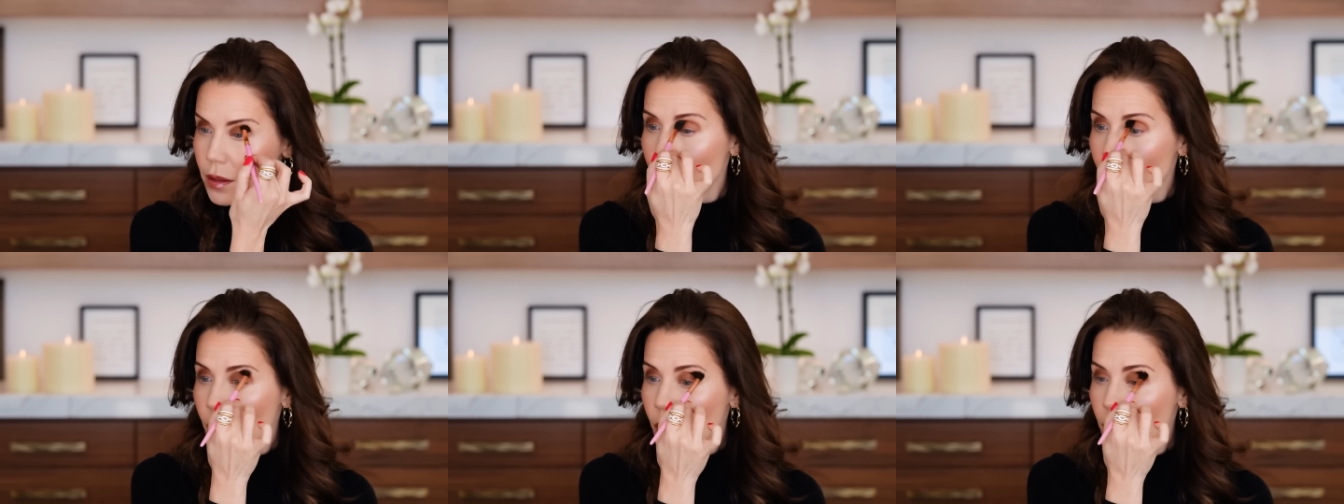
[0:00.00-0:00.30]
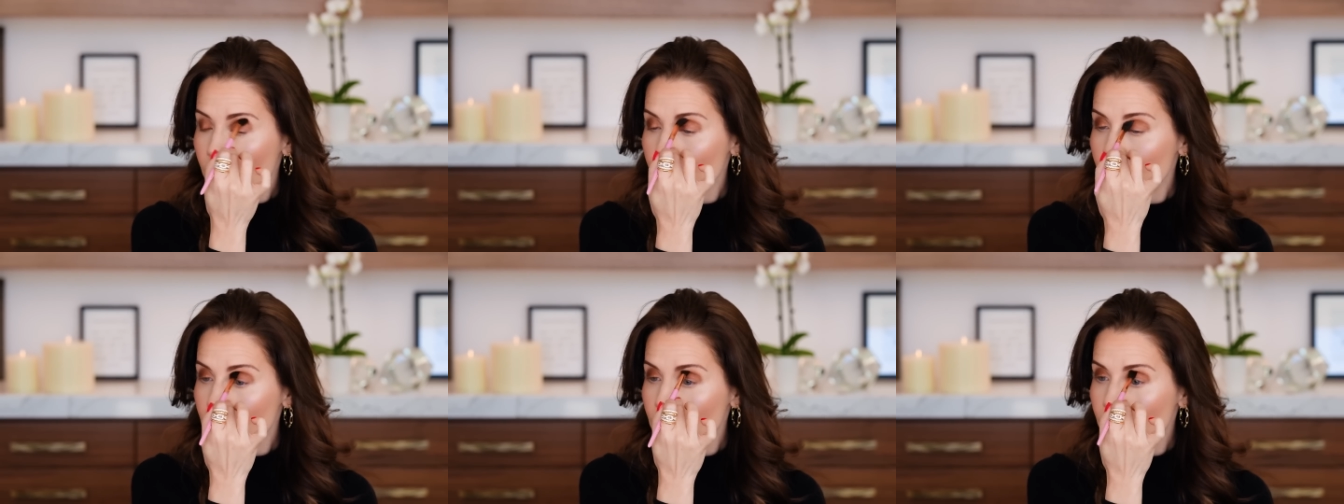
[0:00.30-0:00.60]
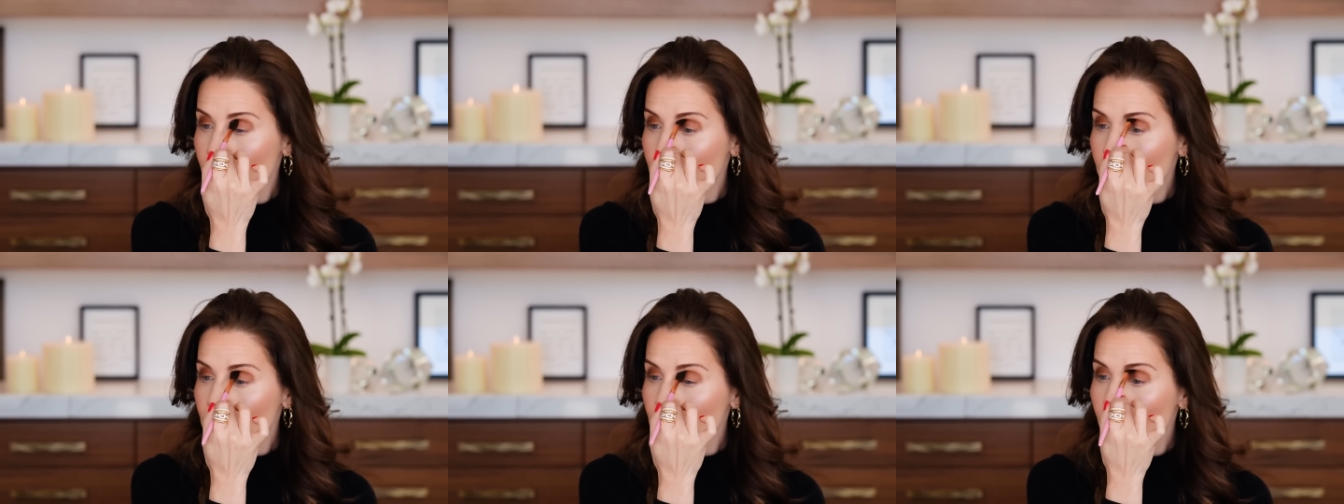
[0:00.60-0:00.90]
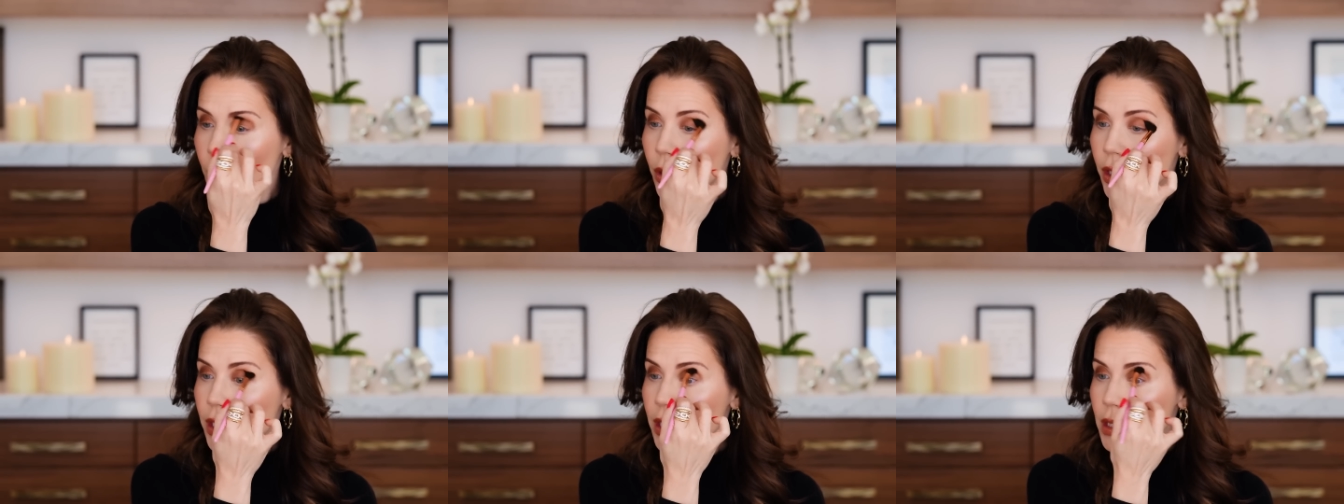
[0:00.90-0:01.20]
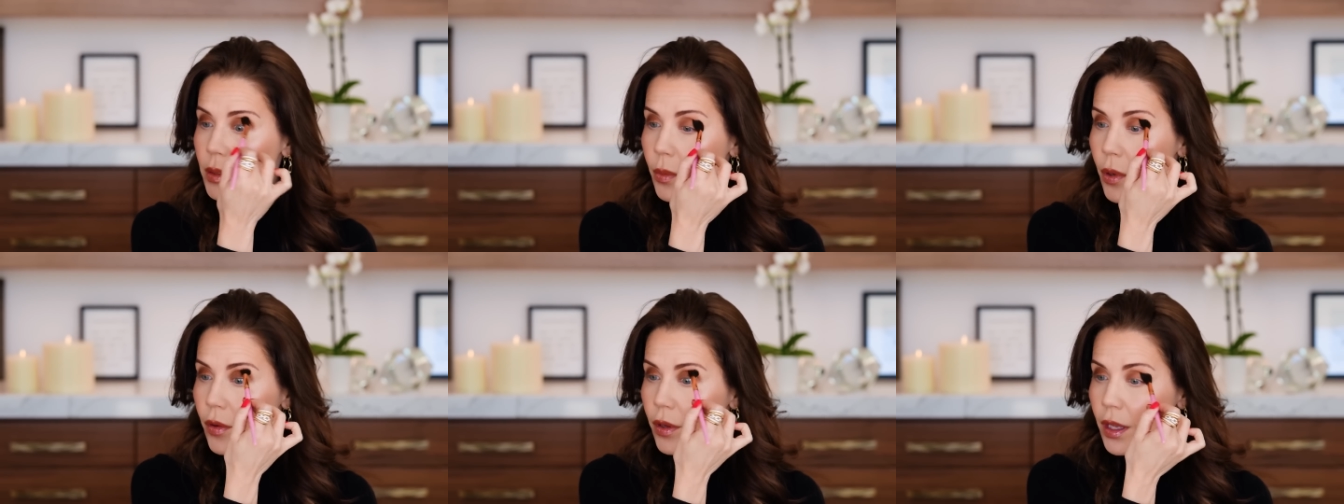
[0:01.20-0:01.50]
I wanna do a shimmery,
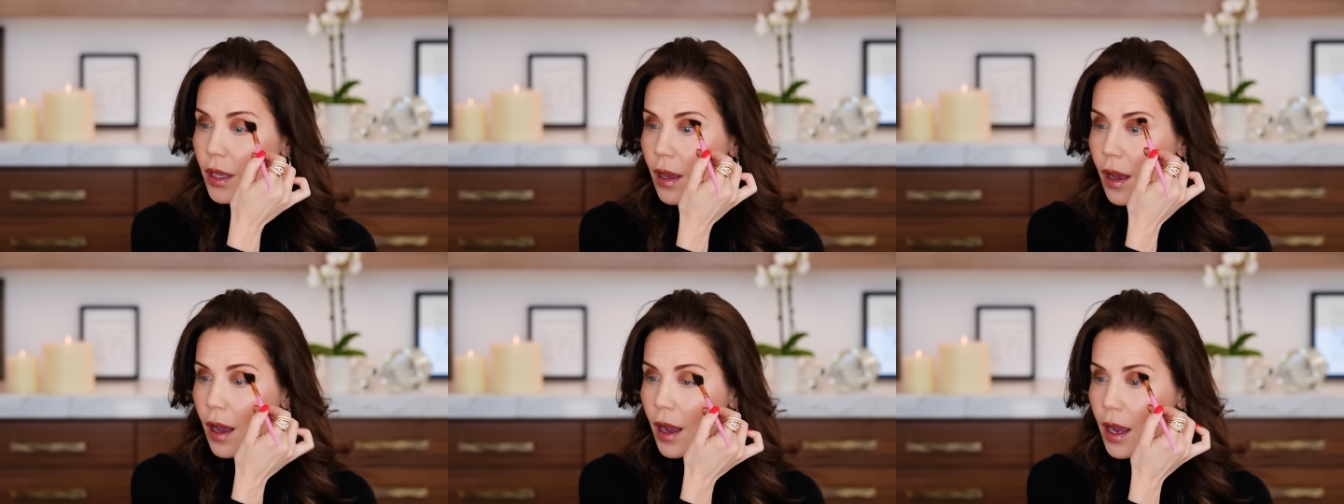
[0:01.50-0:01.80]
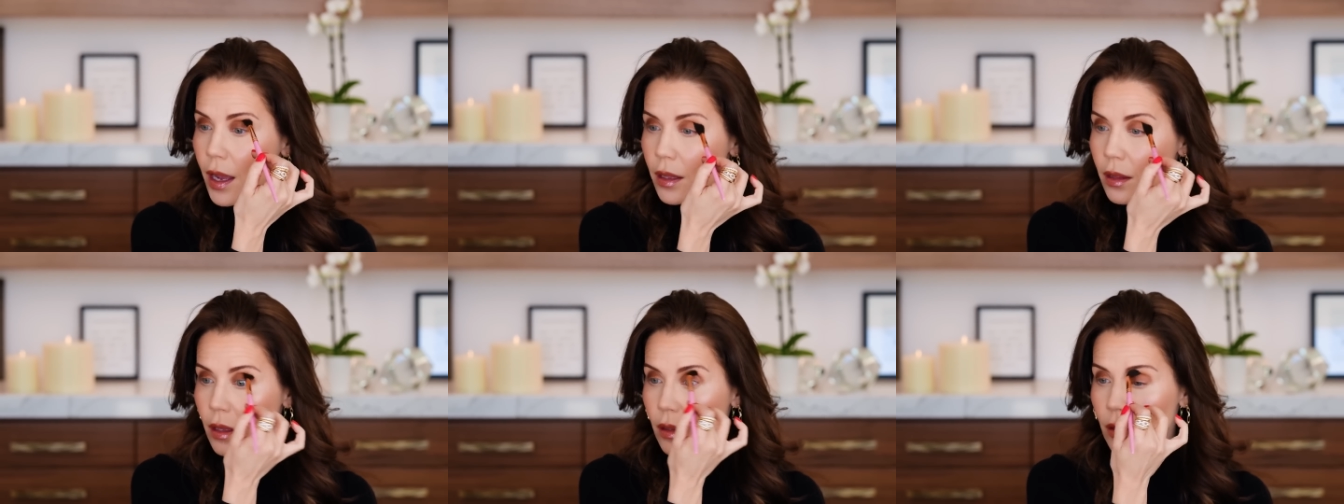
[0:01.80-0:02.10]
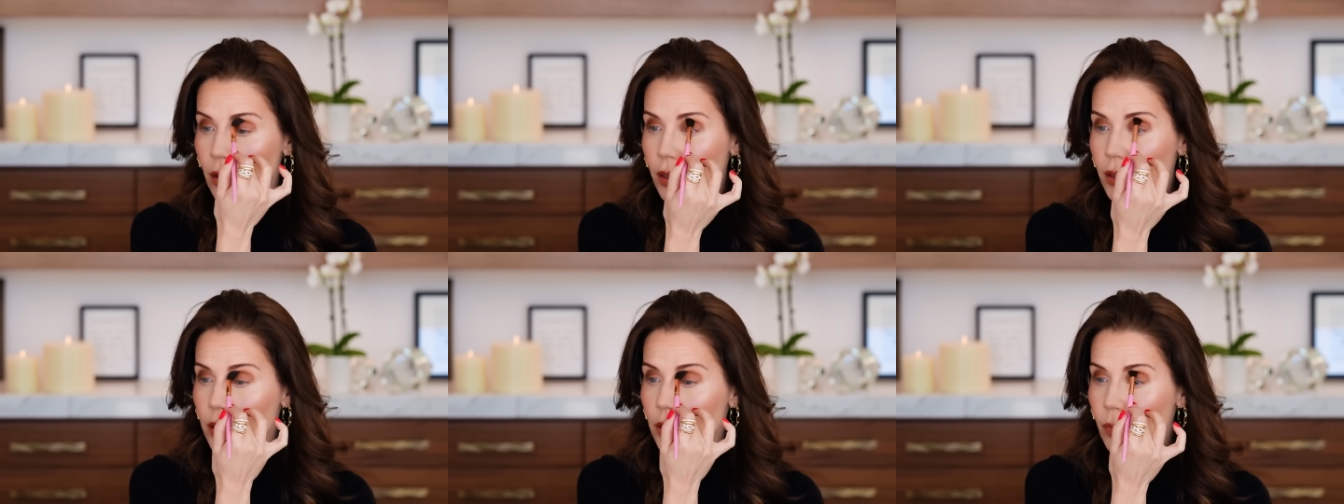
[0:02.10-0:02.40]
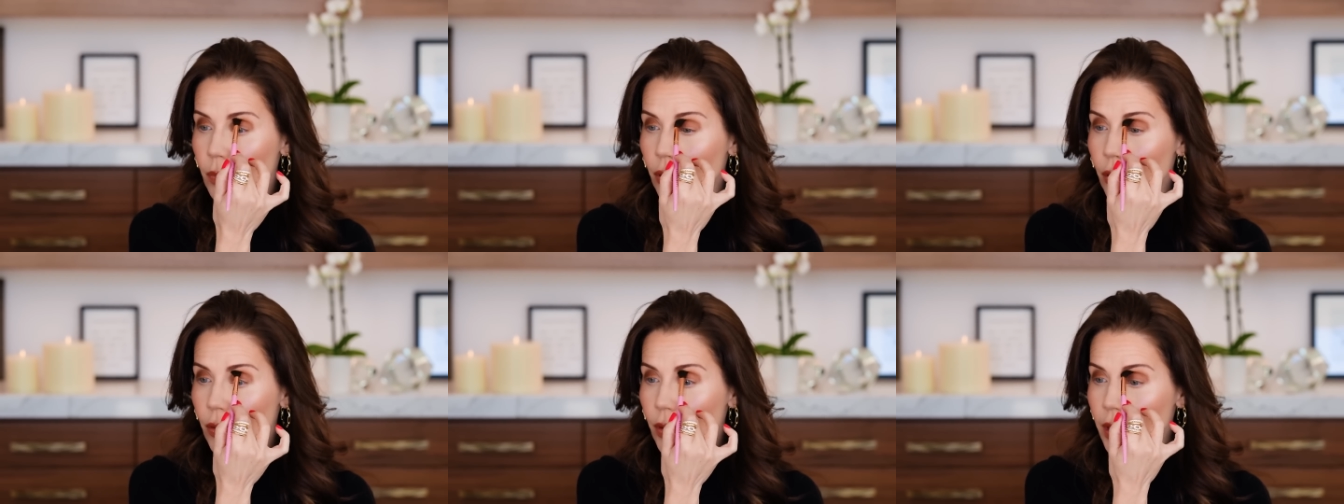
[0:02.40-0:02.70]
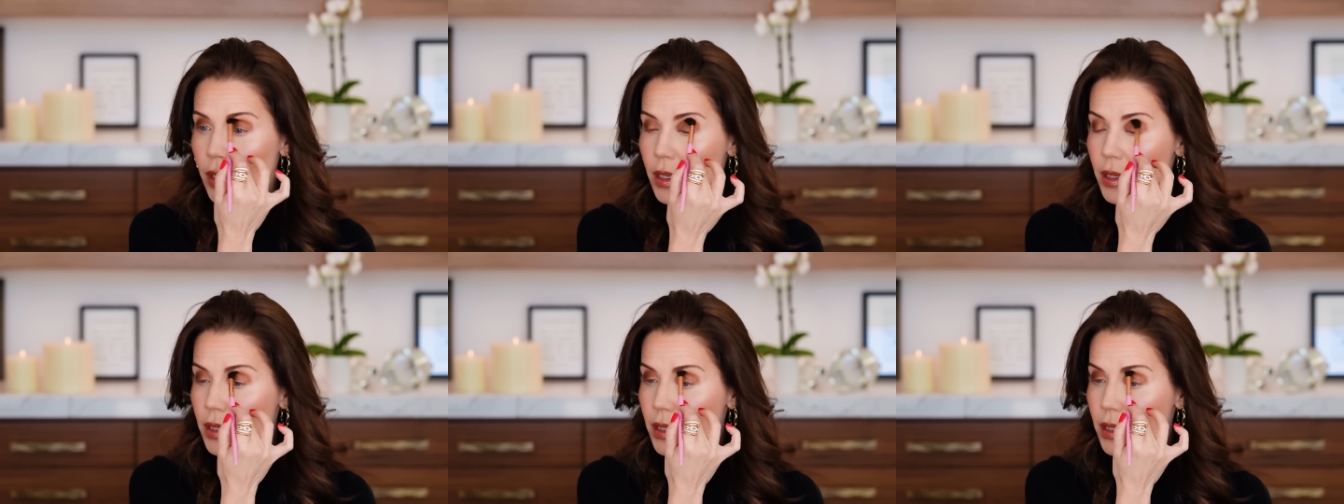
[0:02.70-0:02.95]
smoky eye that looks pretty